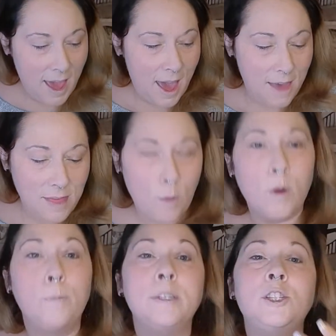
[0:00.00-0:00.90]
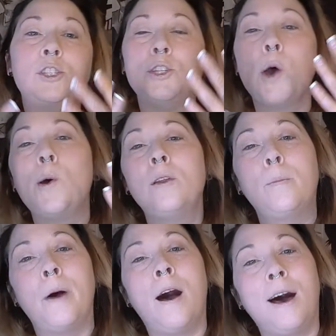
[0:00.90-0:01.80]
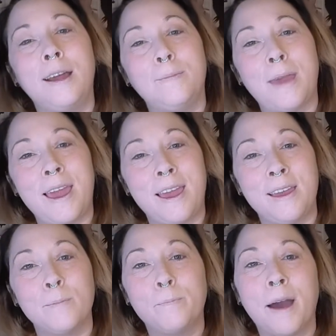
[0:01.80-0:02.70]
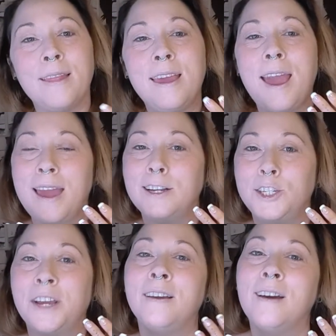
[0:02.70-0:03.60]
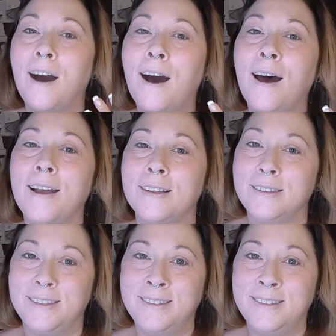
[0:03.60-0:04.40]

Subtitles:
and they were bestowed upon me by the ancient gods.